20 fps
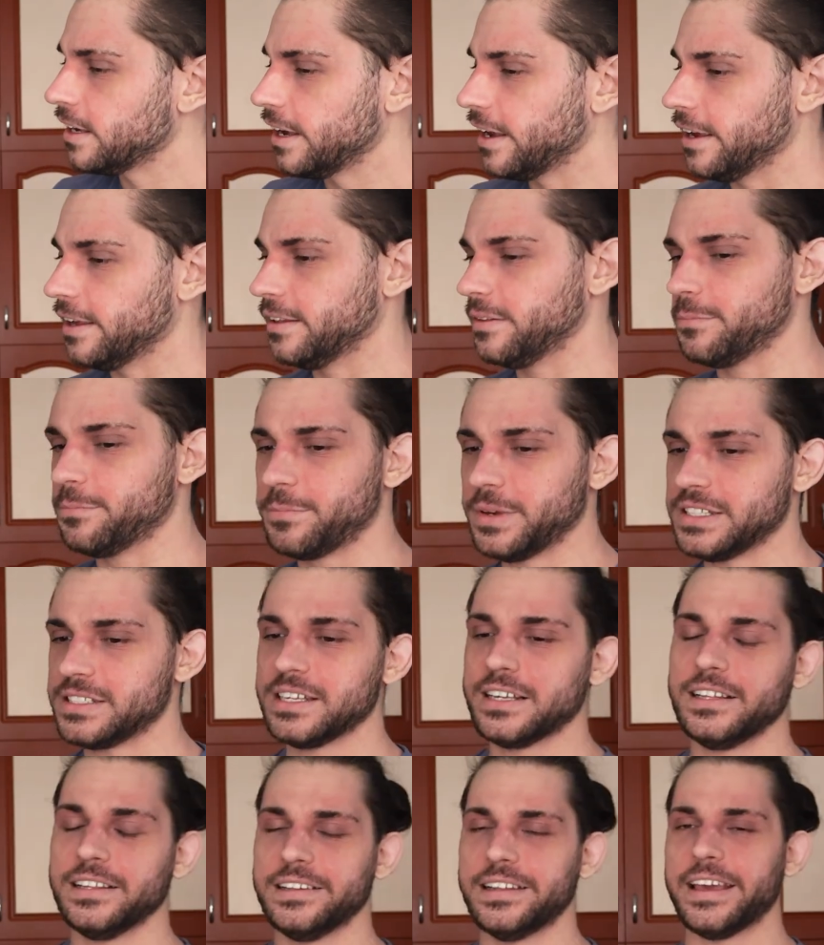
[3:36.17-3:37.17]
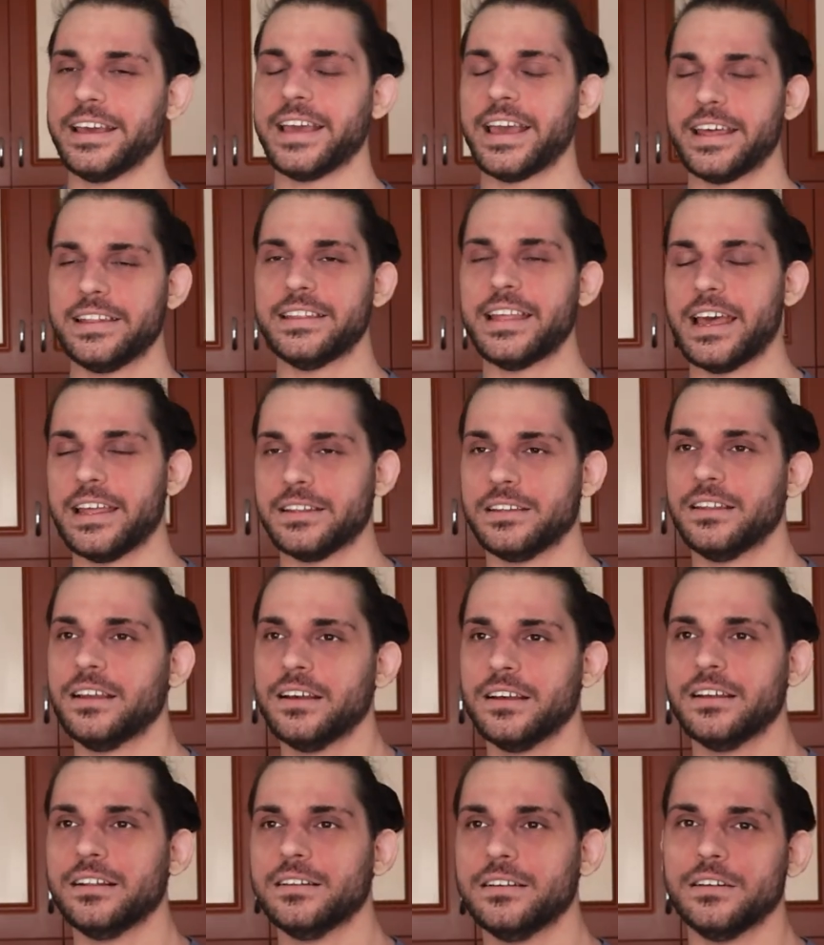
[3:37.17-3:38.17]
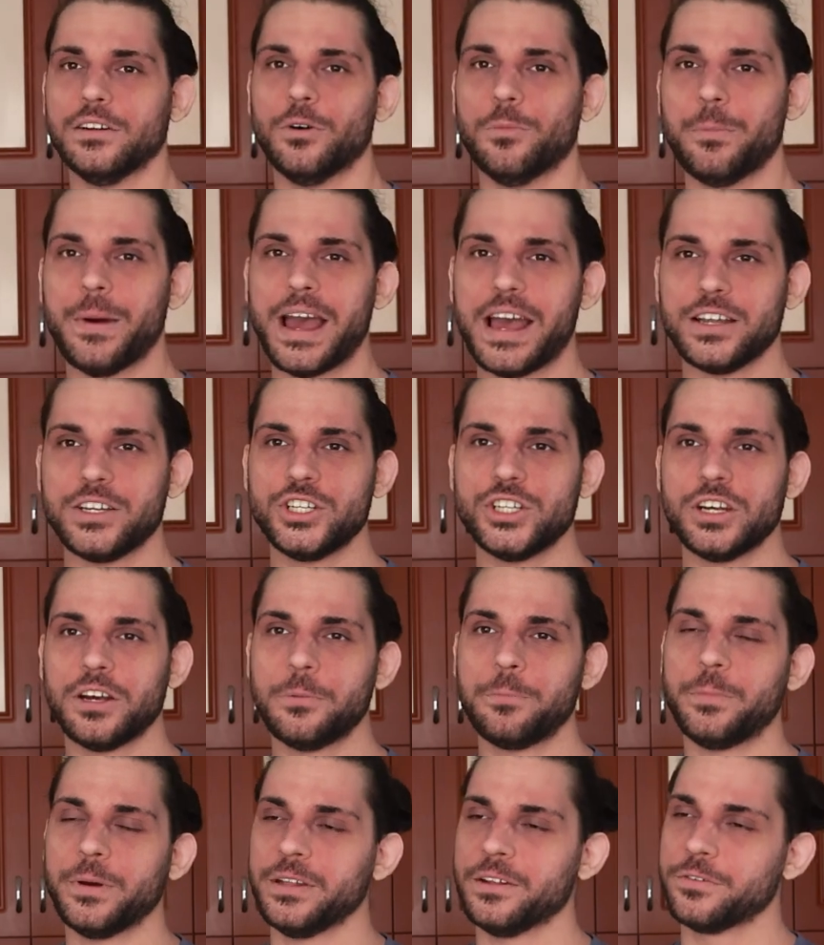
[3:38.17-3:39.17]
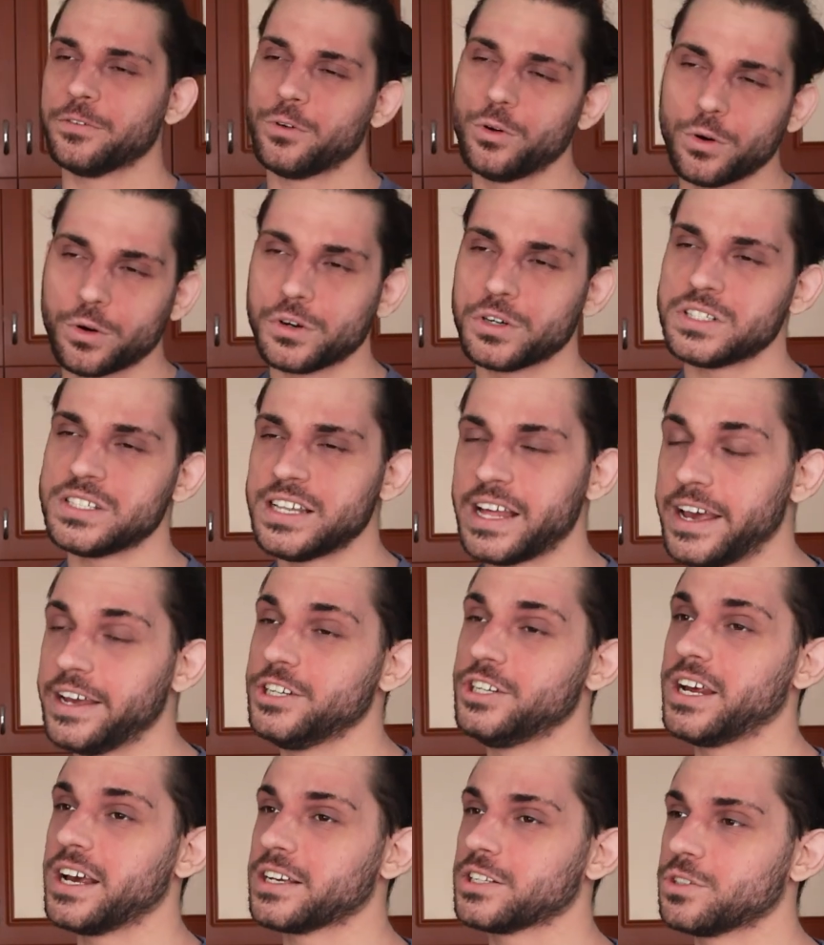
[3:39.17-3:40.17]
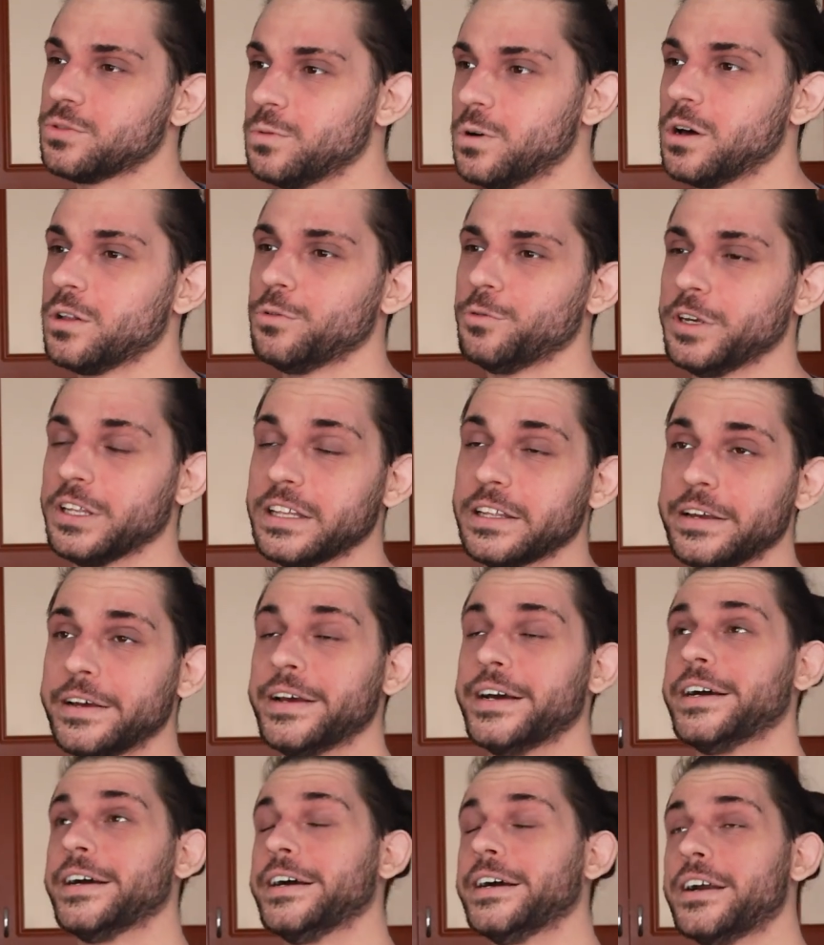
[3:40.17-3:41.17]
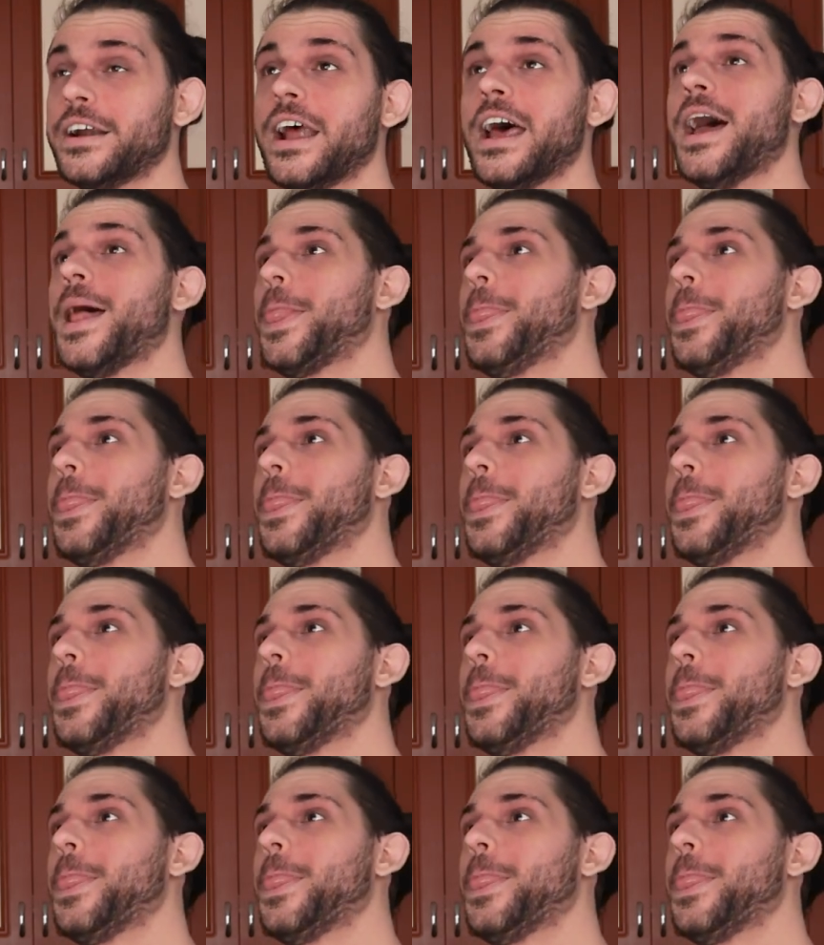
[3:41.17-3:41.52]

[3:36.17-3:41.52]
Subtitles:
And basically they had that little matchup, and of course Nia Jax won with her